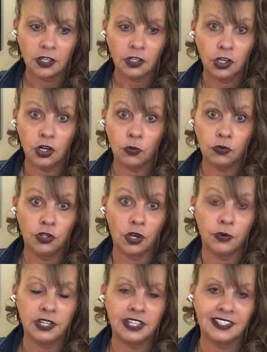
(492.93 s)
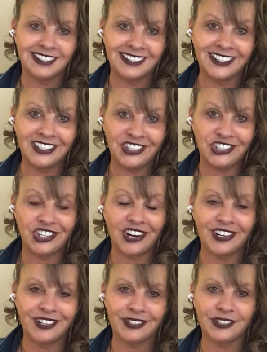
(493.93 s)
you know, going into the
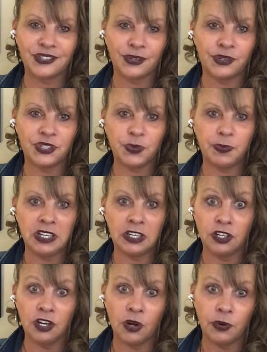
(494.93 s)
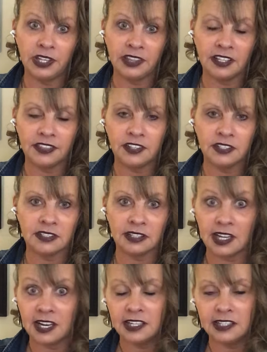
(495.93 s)
jungle, so to speak, knowing that there's
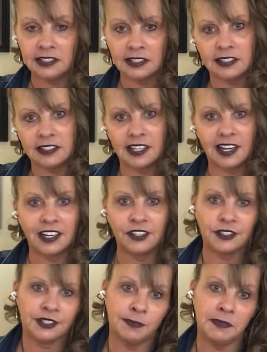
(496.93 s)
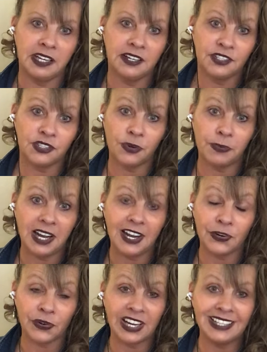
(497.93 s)
lions and tigers and bears, oh my,
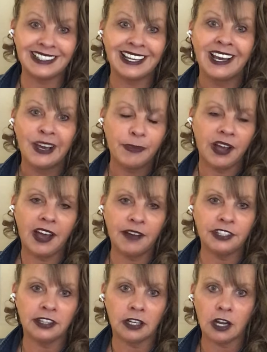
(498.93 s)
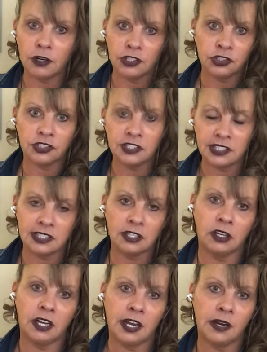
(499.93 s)
right? But having the courage to still
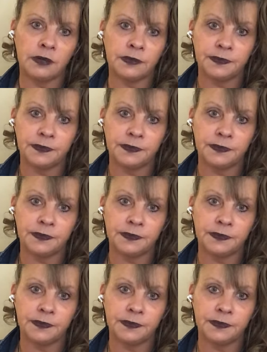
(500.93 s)
go.